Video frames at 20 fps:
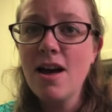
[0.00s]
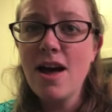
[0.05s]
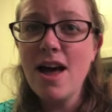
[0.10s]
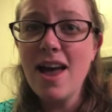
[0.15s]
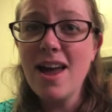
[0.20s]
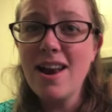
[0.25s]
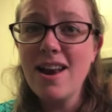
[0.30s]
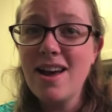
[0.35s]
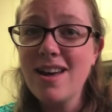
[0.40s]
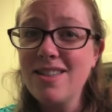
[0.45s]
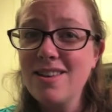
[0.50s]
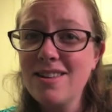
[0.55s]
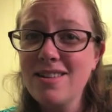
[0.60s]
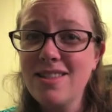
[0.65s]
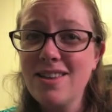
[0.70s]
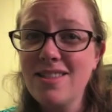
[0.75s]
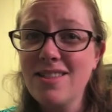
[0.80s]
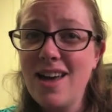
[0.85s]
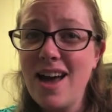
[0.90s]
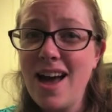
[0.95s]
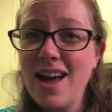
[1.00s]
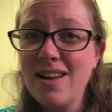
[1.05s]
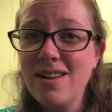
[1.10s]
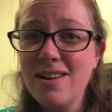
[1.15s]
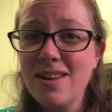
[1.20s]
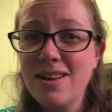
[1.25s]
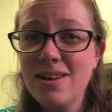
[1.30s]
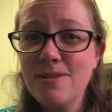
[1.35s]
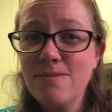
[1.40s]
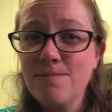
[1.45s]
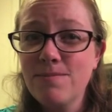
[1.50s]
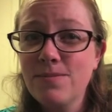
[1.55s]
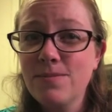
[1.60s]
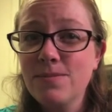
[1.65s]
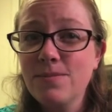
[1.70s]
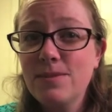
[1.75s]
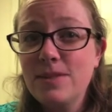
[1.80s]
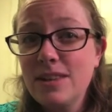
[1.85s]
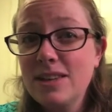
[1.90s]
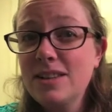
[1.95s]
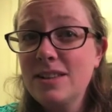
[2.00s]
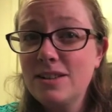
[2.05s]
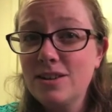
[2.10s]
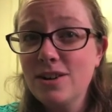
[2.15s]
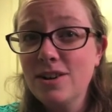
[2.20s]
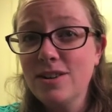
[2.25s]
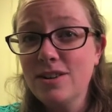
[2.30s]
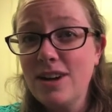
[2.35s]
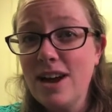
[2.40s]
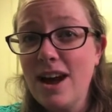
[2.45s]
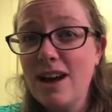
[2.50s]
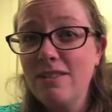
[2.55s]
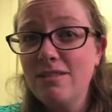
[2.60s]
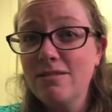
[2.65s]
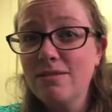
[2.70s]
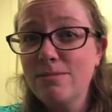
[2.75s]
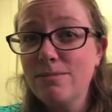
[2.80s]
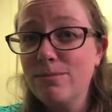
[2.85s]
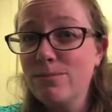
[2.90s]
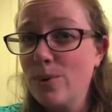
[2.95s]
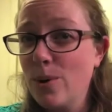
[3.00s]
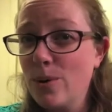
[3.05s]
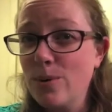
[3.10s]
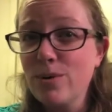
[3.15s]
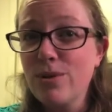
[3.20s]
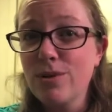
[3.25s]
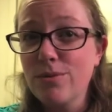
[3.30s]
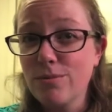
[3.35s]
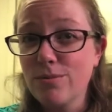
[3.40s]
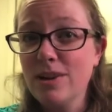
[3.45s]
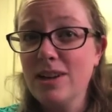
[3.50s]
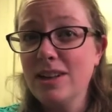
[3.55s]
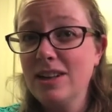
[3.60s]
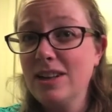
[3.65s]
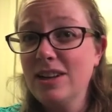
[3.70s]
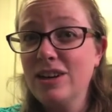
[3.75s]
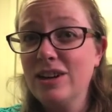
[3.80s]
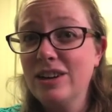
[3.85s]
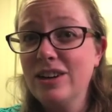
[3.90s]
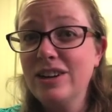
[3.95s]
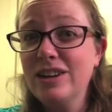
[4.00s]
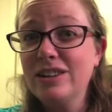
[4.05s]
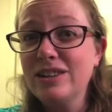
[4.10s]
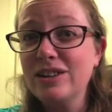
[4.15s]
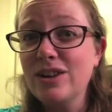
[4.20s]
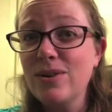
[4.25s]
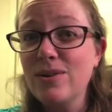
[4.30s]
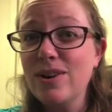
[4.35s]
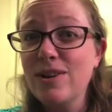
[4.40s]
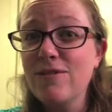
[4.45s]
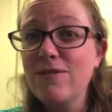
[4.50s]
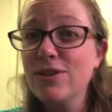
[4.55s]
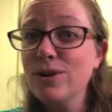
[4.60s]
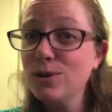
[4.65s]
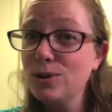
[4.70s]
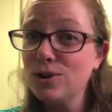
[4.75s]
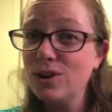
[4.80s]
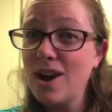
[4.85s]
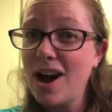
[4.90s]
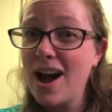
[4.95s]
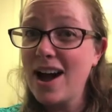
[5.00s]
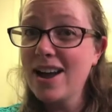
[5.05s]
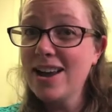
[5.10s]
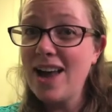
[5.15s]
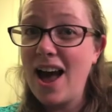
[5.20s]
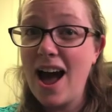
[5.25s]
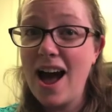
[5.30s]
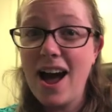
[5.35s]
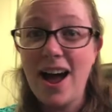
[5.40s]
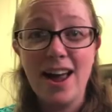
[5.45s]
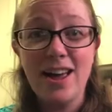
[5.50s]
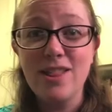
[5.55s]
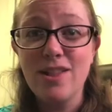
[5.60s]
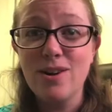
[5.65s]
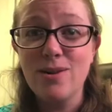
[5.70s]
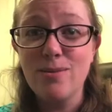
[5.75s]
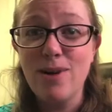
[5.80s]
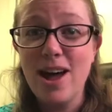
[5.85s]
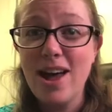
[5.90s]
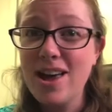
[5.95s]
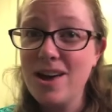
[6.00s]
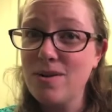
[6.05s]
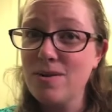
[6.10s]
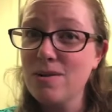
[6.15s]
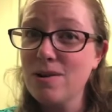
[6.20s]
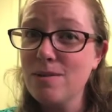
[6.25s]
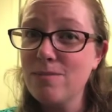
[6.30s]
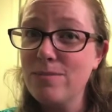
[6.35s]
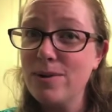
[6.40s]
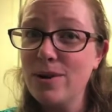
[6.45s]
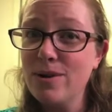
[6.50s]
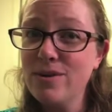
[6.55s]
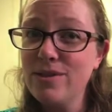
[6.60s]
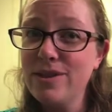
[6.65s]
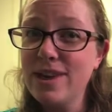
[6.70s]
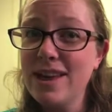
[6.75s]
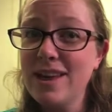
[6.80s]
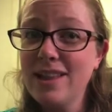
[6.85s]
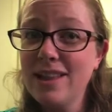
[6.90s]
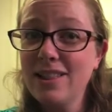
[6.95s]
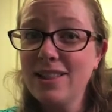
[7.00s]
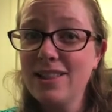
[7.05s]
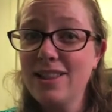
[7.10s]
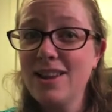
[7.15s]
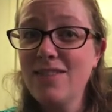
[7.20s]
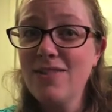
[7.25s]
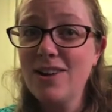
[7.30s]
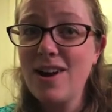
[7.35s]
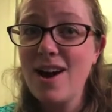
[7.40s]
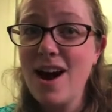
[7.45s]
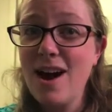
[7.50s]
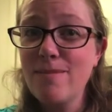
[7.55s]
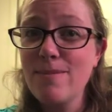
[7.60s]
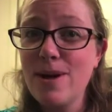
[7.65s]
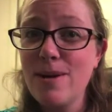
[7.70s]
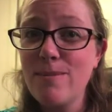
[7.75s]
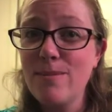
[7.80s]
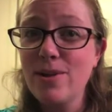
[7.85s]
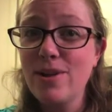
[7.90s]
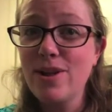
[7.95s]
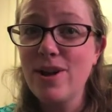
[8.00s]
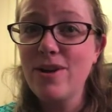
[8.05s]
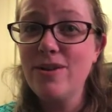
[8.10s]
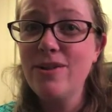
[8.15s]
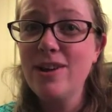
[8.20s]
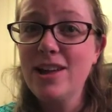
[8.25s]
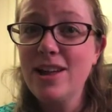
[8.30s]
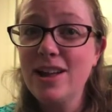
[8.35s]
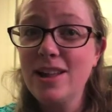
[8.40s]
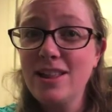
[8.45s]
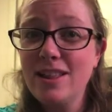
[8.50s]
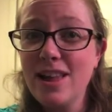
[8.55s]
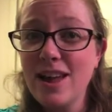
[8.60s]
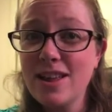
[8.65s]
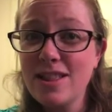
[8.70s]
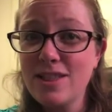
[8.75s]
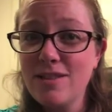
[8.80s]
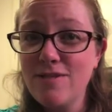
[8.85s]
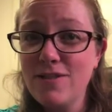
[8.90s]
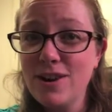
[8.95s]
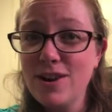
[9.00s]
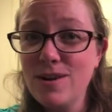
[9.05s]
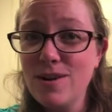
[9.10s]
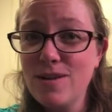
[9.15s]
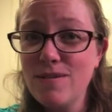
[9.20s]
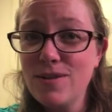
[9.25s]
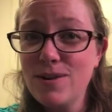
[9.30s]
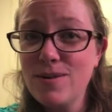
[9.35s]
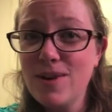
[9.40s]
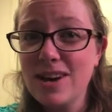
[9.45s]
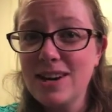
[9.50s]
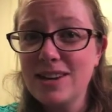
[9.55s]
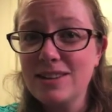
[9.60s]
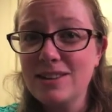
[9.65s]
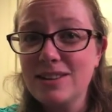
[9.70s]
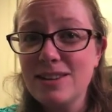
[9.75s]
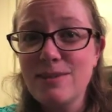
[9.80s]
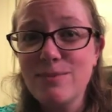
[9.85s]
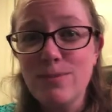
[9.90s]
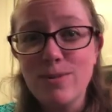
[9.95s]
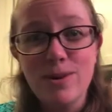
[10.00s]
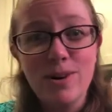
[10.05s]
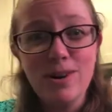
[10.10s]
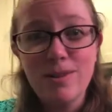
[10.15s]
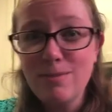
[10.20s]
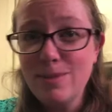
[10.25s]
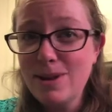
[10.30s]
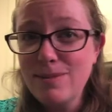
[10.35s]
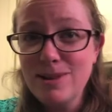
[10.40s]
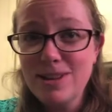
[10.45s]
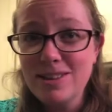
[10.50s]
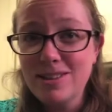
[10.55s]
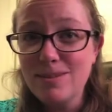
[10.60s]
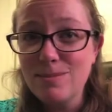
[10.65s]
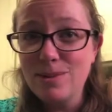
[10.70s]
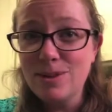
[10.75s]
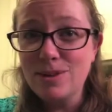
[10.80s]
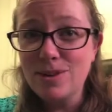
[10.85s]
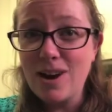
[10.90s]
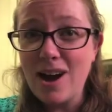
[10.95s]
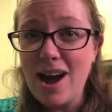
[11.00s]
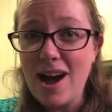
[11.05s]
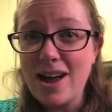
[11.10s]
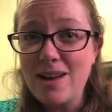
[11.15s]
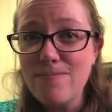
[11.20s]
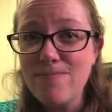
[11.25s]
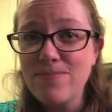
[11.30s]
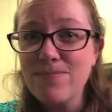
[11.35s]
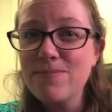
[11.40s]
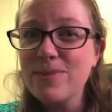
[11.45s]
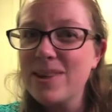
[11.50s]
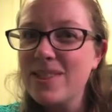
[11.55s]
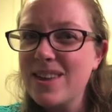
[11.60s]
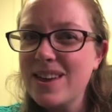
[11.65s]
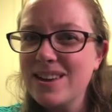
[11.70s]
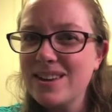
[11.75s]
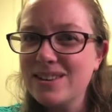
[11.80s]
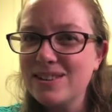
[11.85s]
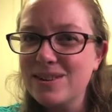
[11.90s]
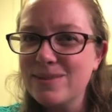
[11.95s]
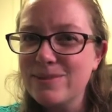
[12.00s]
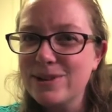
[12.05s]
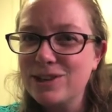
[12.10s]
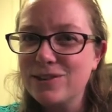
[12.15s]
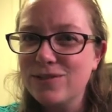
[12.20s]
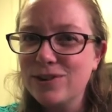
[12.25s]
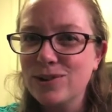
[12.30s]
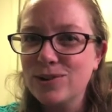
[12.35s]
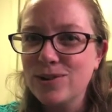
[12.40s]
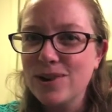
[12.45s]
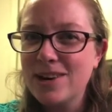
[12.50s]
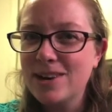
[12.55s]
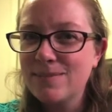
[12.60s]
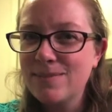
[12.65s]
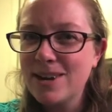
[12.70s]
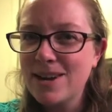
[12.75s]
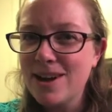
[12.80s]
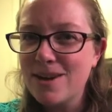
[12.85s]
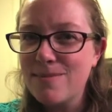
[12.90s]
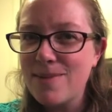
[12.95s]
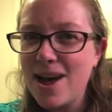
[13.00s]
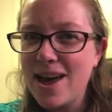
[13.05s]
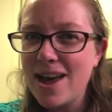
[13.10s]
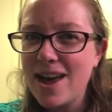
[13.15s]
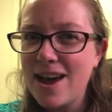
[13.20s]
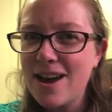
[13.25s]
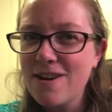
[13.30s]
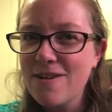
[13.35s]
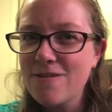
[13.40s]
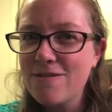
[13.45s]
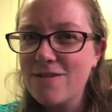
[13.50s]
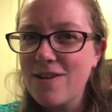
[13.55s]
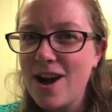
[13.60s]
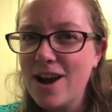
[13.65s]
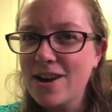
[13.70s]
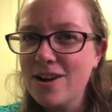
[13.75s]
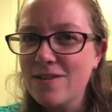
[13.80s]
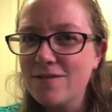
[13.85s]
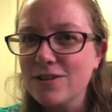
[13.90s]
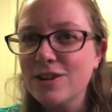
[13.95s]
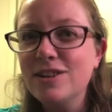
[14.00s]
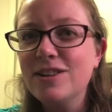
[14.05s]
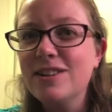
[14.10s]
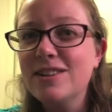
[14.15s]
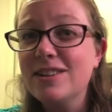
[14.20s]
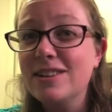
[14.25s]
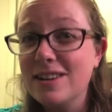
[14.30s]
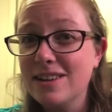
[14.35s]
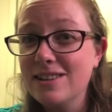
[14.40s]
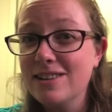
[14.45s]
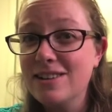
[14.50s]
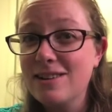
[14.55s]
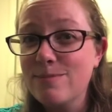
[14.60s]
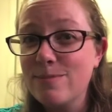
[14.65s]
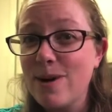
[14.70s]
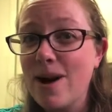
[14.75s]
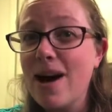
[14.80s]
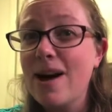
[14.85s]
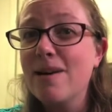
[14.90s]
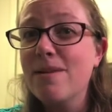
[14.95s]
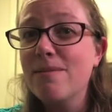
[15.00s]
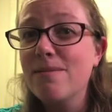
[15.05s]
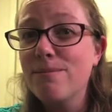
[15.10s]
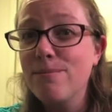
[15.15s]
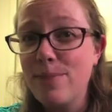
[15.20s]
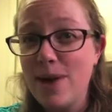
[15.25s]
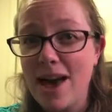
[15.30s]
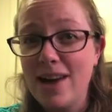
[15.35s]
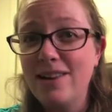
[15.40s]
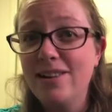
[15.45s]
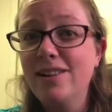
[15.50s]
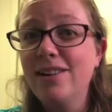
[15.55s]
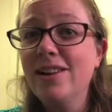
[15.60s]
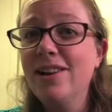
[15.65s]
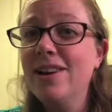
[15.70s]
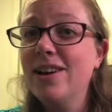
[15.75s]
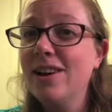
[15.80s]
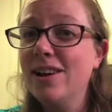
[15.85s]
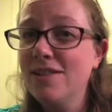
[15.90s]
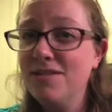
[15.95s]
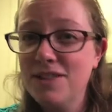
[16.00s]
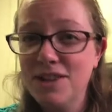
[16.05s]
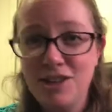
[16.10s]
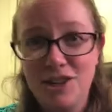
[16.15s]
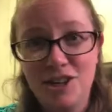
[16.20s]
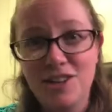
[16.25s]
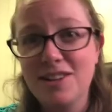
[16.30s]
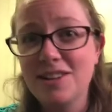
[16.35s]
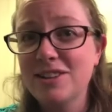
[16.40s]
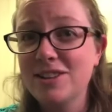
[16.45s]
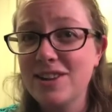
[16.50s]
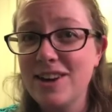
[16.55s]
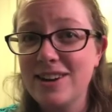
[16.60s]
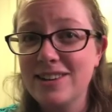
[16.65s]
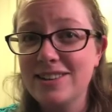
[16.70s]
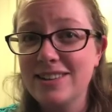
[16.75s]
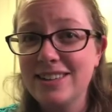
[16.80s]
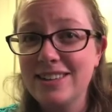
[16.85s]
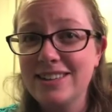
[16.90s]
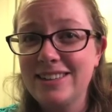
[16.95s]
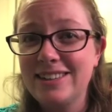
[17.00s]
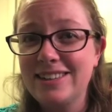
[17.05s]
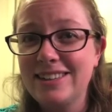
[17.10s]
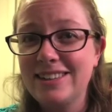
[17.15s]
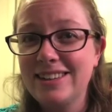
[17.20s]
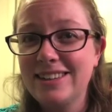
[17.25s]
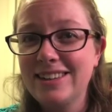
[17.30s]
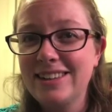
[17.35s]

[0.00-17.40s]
And other than that, these turned out both really good. So if you try either way or both, leave a comment below, like the video if you want to see more, maybe subscribe. But thank you so much for joining me on my air fryer versus Instant Pot battle of the chicken sausage.